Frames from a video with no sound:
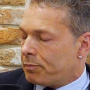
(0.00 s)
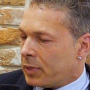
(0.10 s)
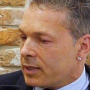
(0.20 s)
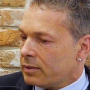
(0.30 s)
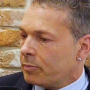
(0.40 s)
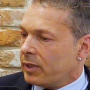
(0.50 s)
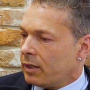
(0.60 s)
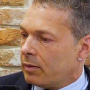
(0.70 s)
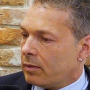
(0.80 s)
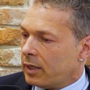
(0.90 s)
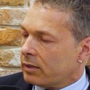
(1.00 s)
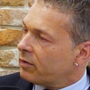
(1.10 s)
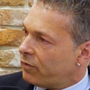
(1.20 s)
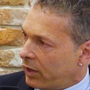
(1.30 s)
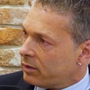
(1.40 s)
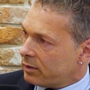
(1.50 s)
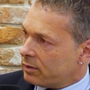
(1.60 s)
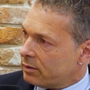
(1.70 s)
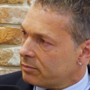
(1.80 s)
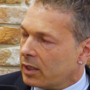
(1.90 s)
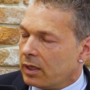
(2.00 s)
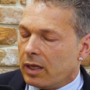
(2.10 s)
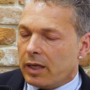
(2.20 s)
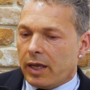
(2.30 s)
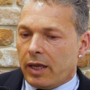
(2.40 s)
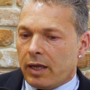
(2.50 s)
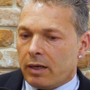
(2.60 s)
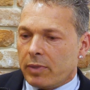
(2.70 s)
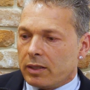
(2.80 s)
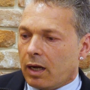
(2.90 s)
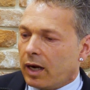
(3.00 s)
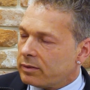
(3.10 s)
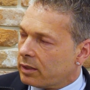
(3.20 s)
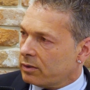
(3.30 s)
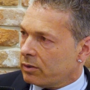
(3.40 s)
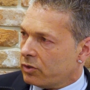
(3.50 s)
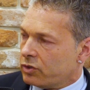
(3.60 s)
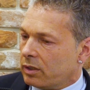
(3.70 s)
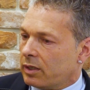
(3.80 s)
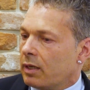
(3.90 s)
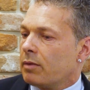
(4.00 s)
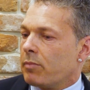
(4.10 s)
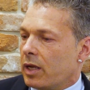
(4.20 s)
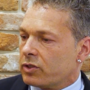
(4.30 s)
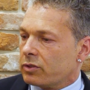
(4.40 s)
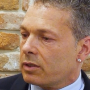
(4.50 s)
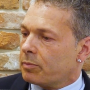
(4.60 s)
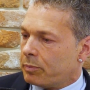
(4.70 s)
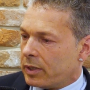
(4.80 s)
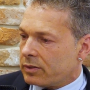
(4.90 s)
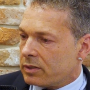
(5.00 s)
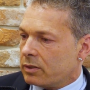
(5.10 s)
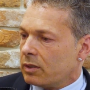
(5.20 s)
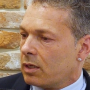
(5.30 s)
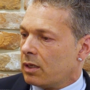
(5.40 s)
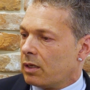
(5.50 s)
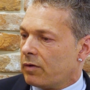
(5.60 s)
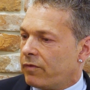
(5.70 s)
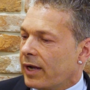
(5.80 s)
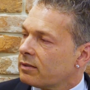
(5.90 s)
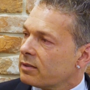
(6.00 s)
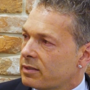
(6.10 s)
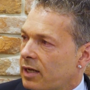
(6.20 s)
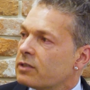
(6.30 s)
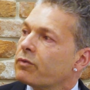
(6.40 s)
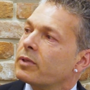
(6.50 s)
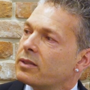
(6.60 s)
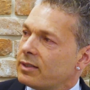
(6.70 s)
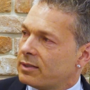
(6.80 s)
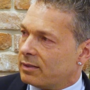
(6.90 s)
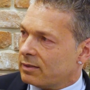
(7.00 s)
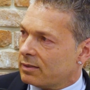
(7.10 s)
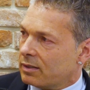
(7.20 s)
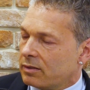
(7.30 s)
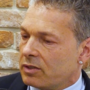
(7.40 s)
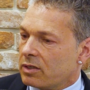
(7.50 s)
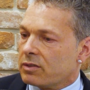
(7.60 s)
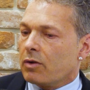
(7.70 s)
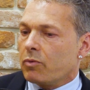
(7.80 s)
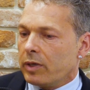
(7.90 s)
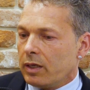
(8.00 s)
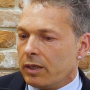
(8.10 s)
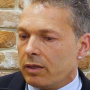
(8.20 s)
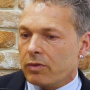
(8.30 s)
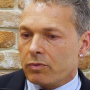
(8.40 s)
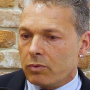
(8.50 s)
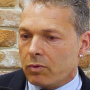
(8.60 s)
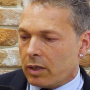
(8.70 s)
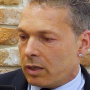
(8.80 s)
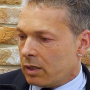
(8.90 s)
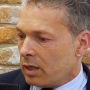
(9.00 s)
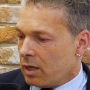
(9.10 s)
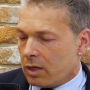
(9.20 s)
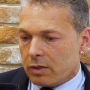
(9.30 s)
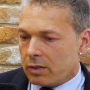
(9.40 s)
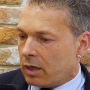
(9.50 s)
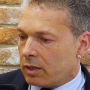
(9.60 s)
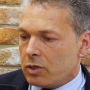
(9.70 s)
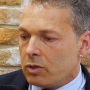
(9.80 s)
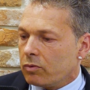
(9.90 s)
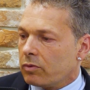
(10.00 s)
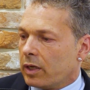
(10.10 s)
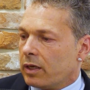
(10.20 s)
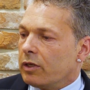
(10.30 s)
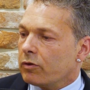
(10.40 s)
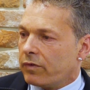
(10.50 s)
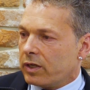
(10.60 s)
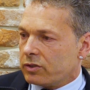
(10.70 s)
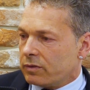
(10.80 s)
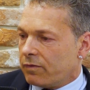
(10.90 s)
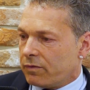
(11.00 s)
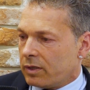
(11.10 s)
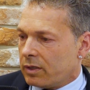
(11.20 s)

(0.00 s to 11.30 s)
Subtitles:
possibly get infected. But our technology can measure the person vital signs from a distance. This is really through a new innovative